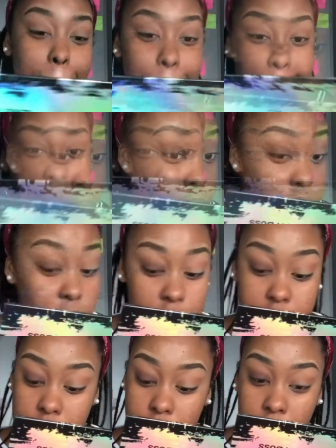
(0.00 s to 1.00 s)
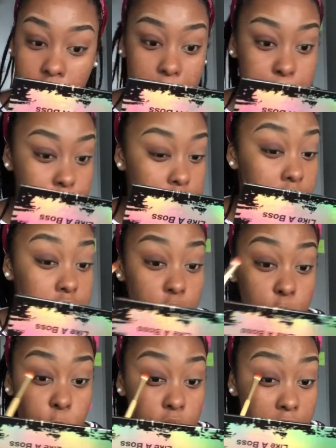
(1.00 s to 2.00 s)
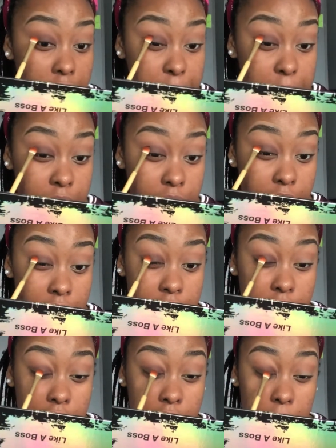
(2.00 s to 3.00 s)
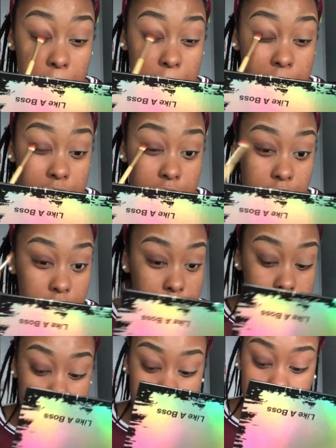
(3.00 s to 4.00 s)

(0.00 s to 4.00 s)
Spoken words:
I put down this color, I put it down, I'm committing.